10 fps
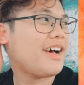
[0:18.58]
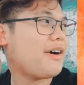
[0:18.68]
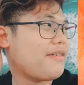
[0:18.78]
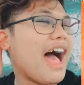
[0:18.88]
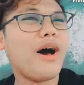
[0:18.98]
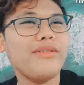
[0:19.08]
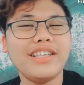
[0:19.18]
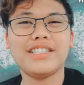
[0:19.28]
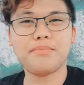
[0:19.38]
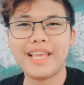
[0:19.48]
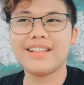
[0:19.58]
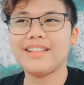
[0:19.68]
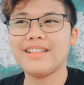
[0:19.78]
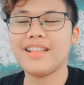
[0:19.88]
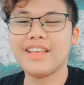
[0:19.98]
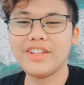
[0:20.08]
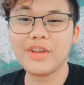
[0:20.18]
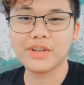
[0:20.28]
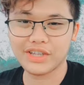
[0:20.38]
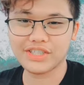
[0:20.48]
of how they speak in
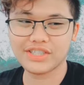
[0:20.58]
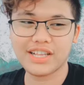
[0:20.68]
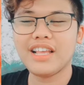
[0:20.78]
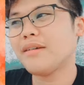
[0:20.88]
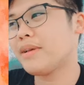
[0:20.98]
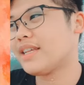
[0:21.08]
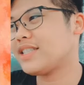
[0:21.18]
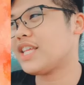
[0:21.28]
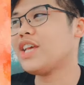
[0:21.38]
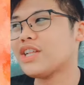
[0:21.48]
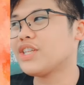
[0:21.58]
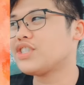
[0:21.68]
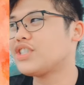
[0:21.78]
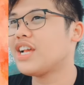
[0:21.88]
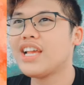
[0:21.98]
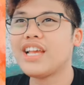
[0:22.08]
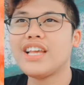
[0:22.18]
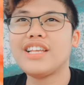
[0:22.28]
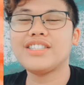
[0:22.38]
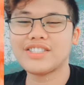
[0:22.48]
English, because English
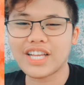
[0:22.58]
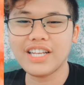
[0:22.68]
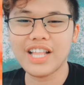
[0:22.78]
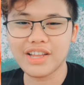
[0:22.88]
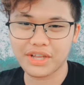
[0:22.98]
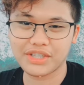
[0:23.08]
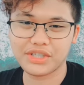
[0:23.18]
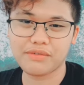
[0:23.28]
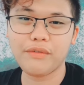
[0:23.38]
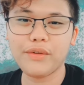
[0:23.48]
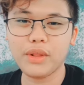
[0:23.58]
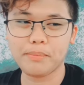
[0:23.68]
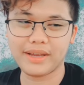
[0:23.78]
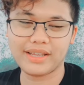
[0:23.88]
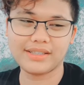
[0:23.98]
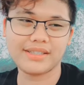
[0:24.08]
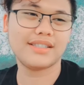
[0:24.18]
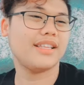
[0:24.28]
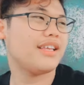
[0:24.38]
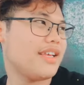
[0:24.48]
is the second language of the Philippines. Wow.